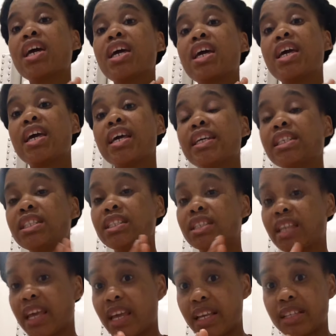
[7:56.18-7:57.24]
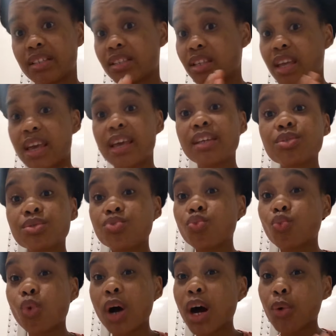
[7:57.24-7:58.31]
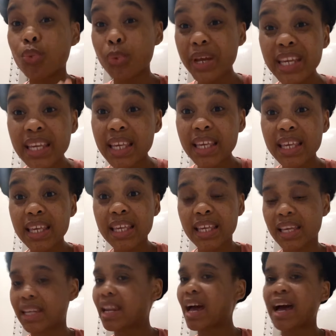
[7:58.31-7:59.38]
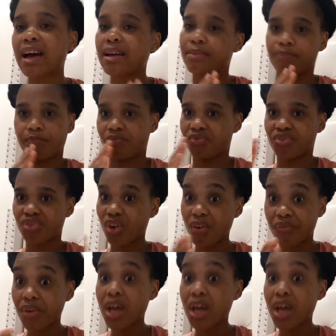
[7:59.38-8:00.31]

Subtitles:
8 days. A week cannot solve